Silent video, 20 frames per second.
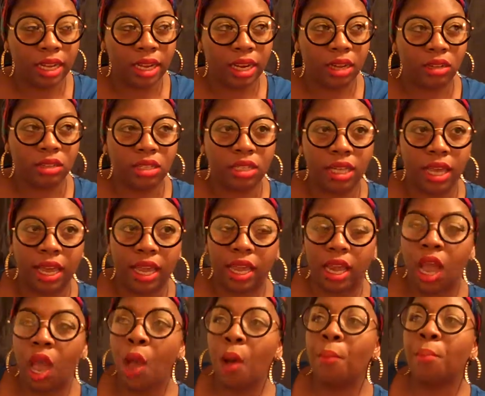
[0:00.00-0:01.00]
And I was like,
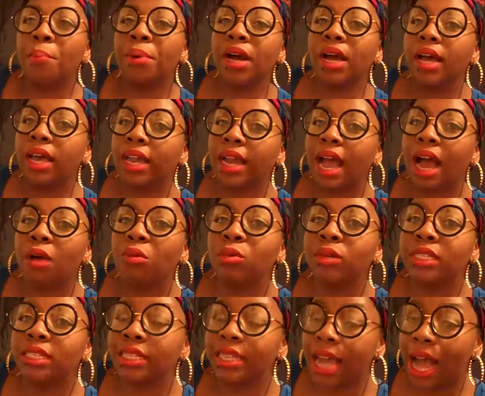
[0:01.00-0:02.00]
but I
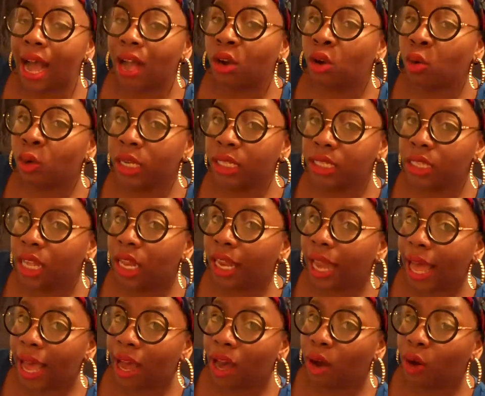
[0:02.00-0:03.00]
was not going to
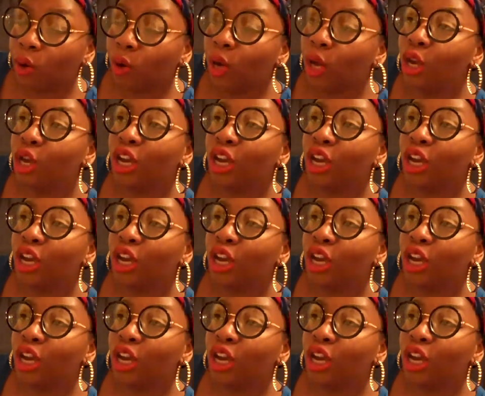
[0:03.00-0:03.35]
allow